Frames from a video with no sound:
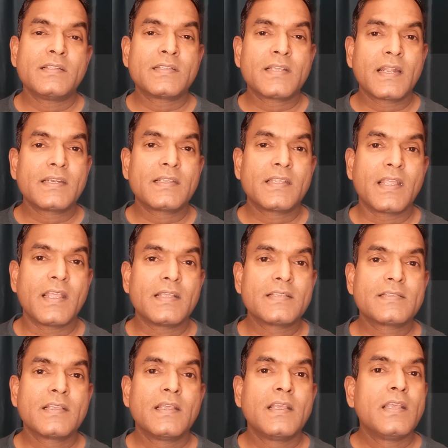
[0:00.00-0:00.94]
In that
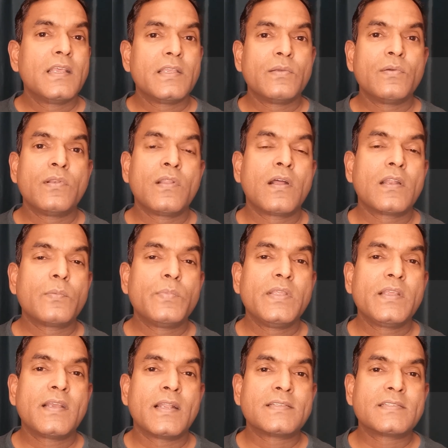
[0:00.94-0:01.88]
case, you will not
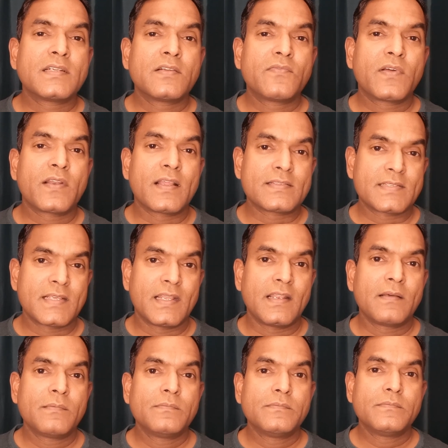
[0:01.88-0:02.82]
be considered for
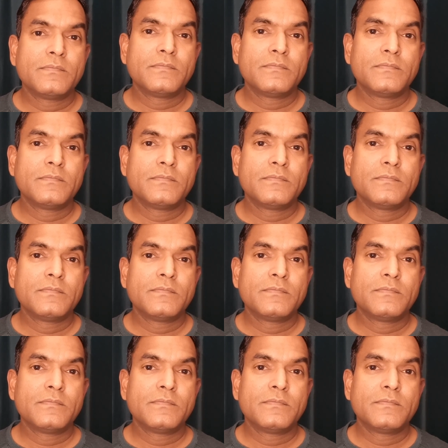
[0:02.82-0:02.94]
asylum.